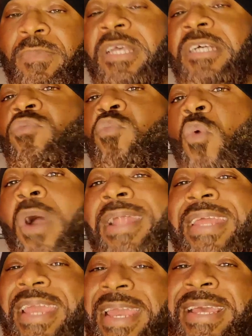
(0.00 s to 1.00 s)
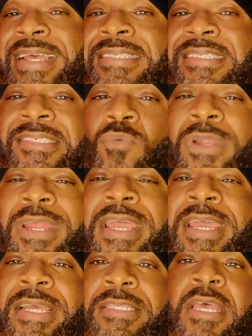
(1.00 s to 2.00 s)
Because what is what
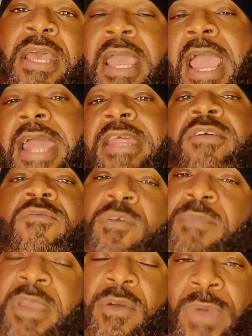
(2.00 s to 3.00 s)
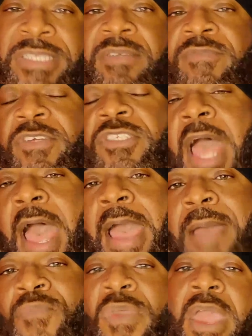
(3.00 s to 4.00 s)
is. And it would be a waste of your
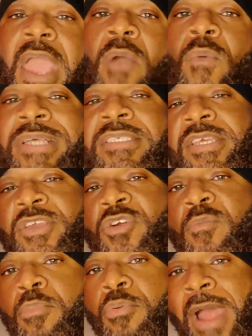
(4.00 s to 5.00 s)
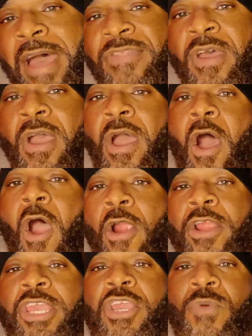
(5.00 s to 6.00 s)
time and wasting your breath
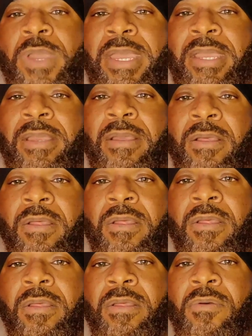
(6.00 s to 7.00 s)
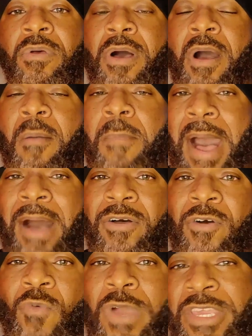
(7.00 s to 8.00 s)
arguing
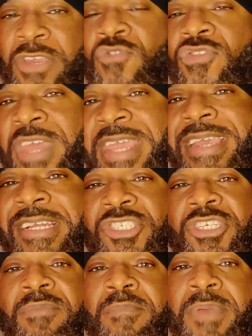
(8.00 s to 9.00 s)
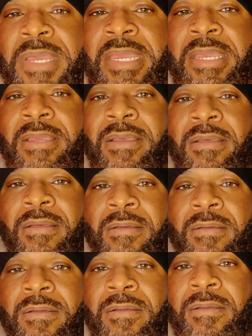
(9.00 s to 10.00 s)
about what you think it should be
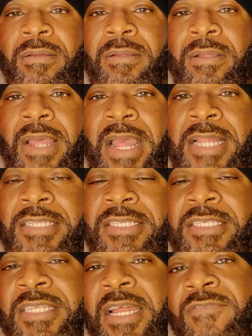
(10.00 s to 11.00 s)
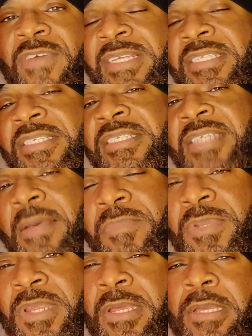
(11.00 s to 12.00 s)
instead of
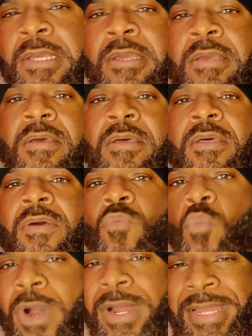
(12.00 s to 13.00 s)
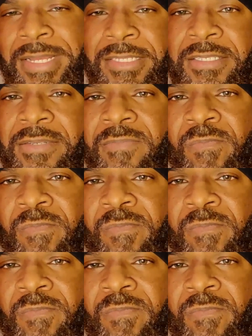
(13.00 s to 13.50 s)
accepting what is.